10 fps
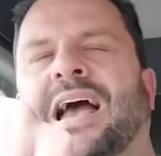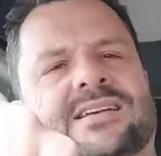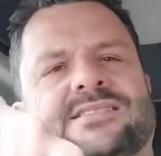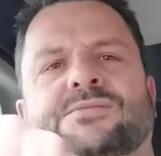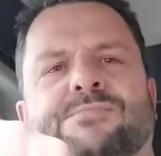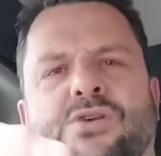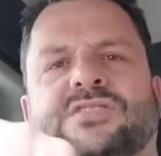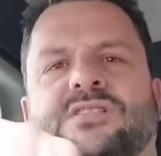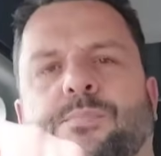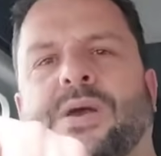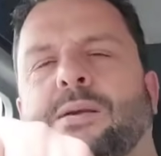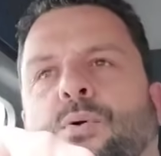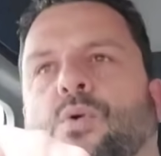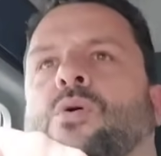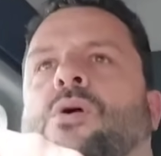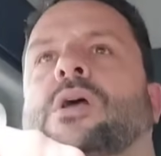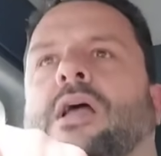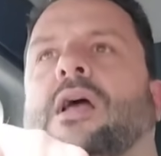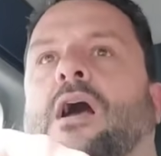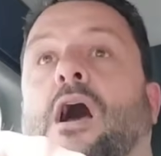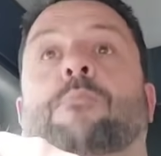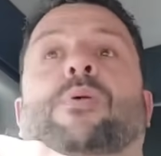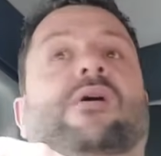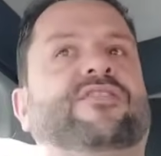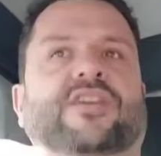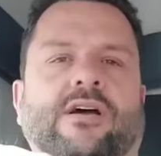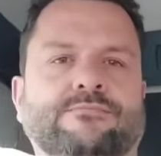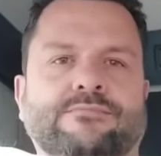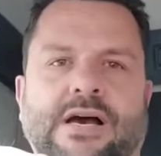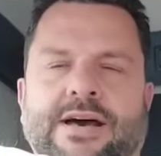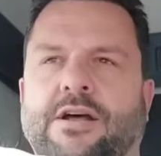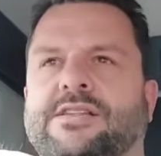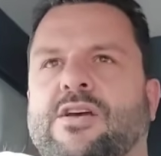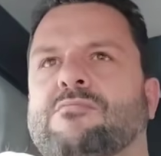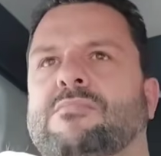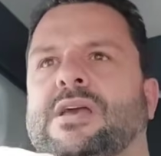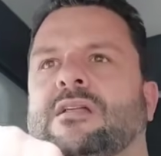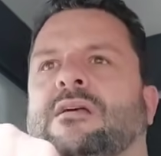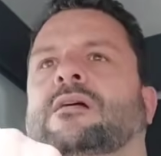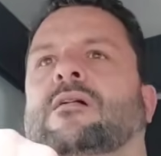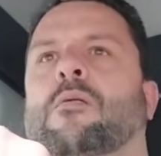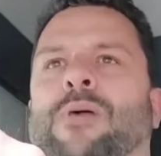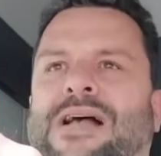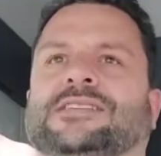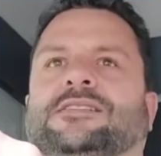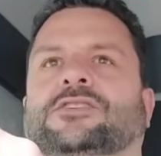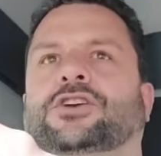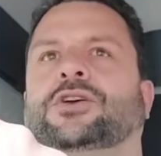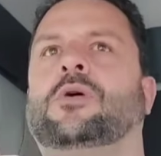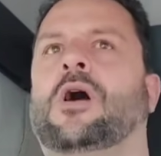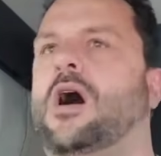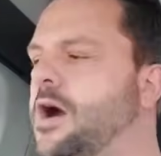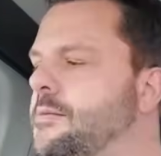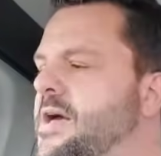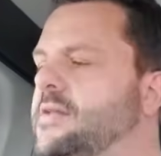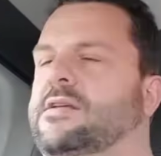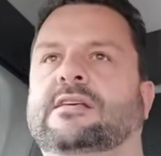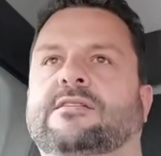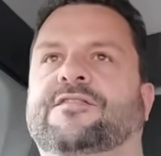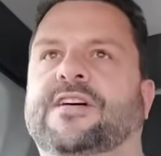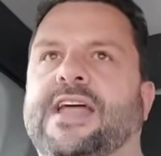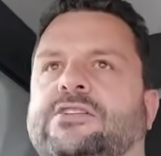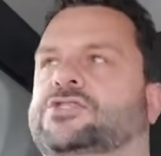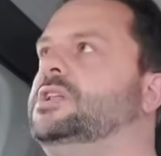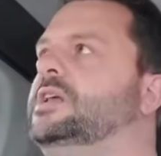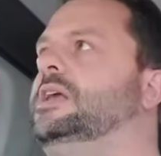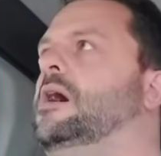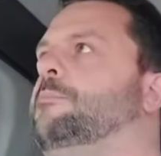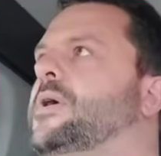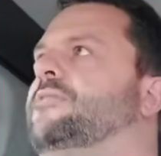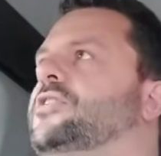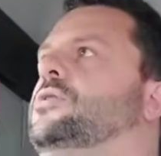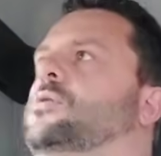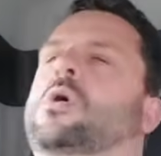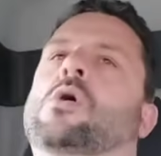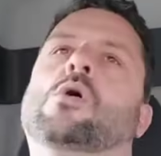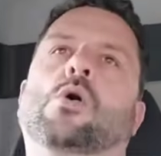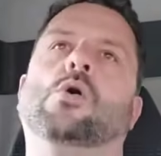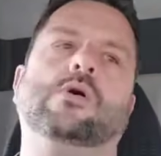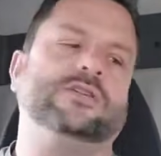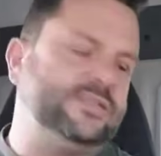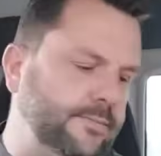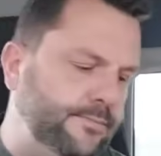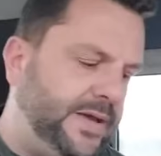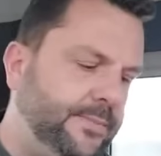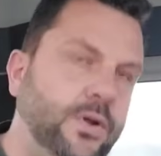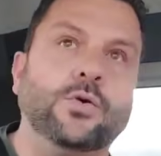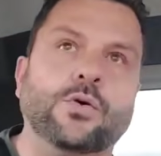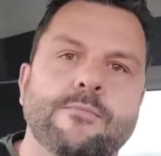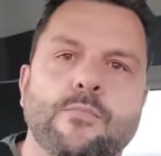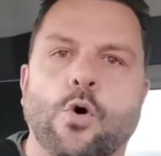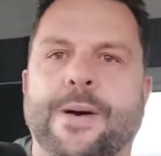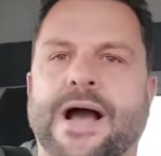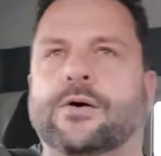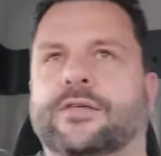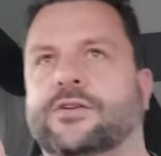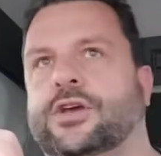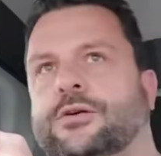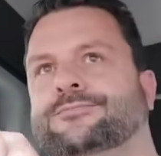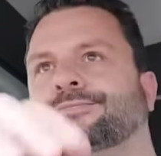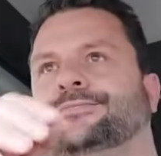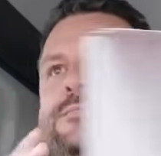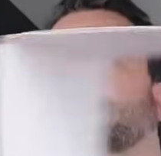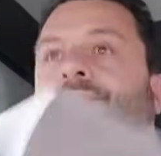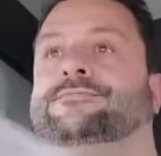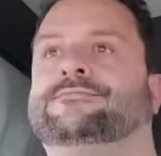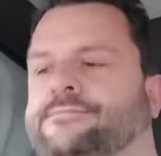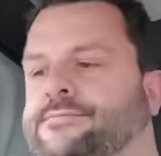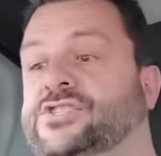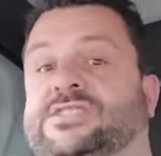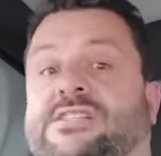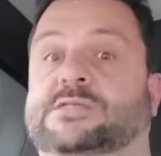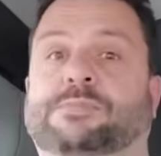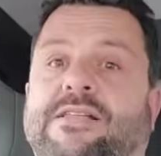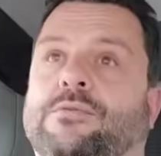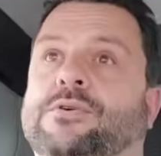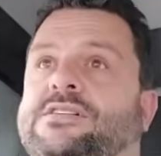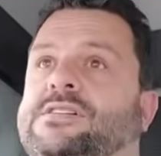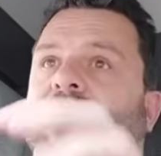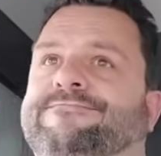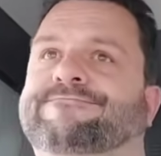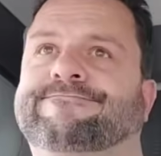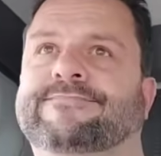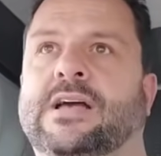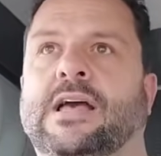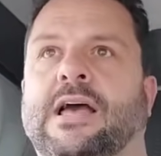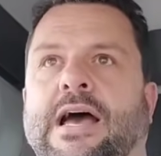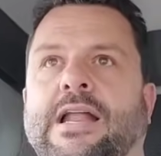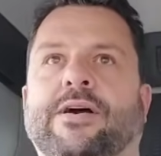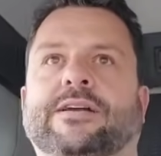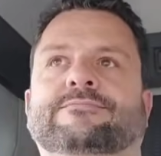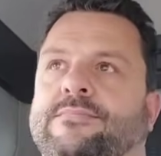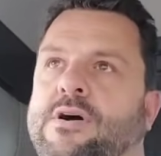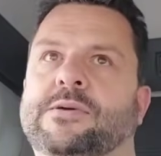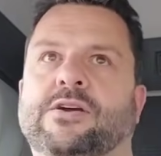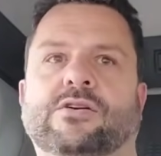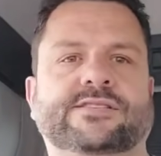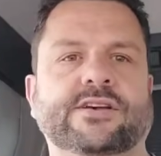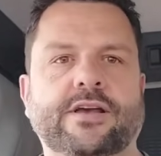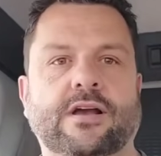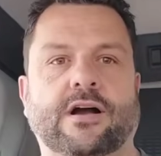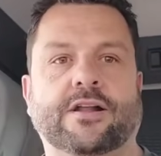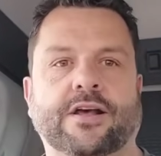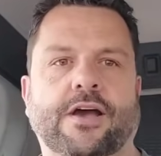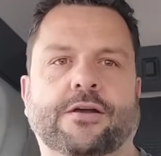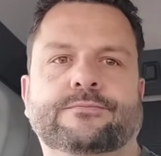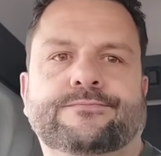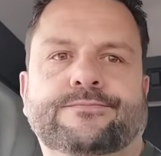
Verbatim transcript: as do most of the people above you. And I don't mean better than you, I meant either financially above you or some people who are in more power than you. Just expect the worst luck. Anyway, I'm here on site. I gotta go.